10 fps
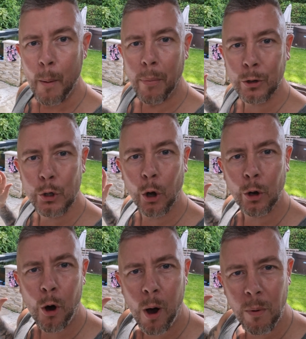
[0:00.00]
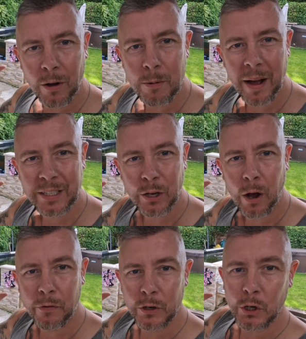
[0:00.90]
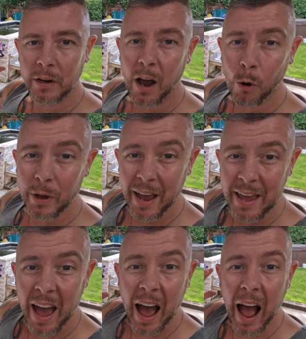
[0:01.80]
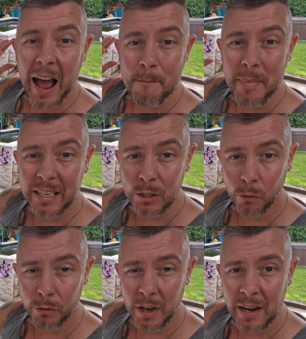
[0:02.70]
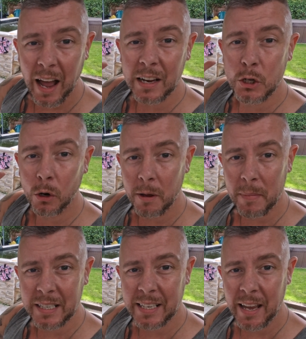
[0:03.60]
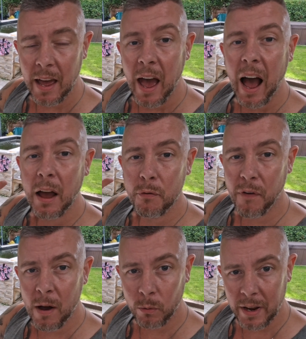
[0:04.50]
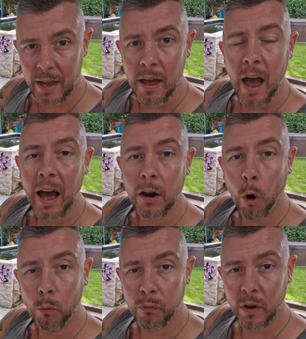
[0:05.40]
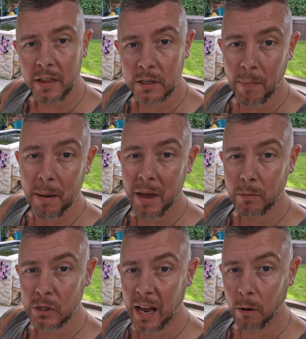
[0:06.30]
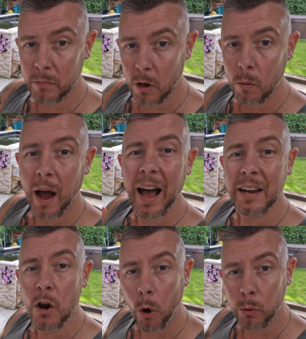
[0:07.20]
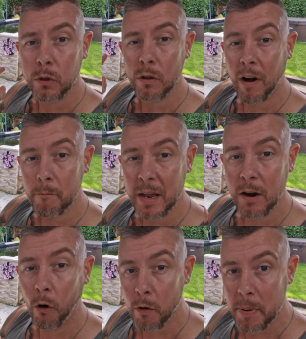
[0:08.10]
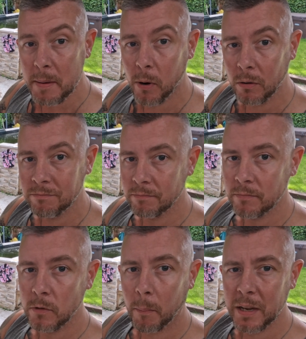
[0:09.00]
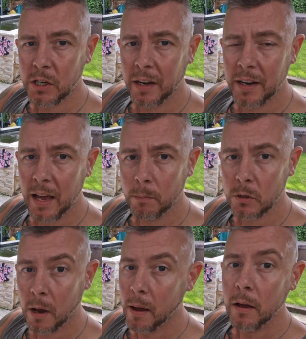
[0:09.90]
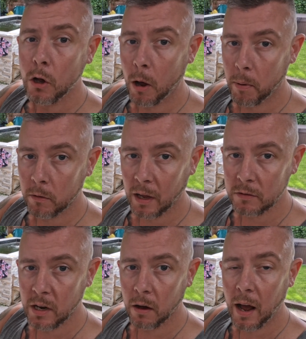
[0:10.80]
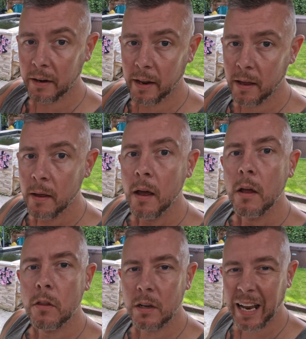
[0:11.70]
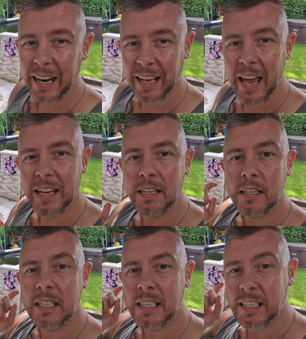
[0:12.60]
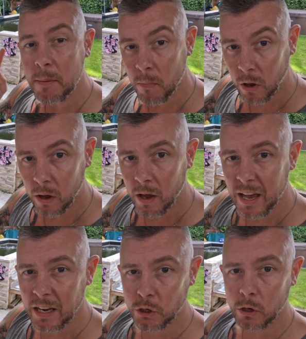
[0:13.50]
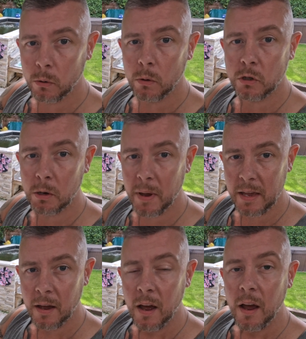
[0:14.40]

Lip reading: Buongiorno and welcome back to Koi Fish Johnny. Okay, I missed something, I shouldn't have missed it, I found it, and hopefully this might be able to help you. I know there have been other people, not mentioning any names, Koi Pond Lifestyle, Andy, that has had a similar issue to me.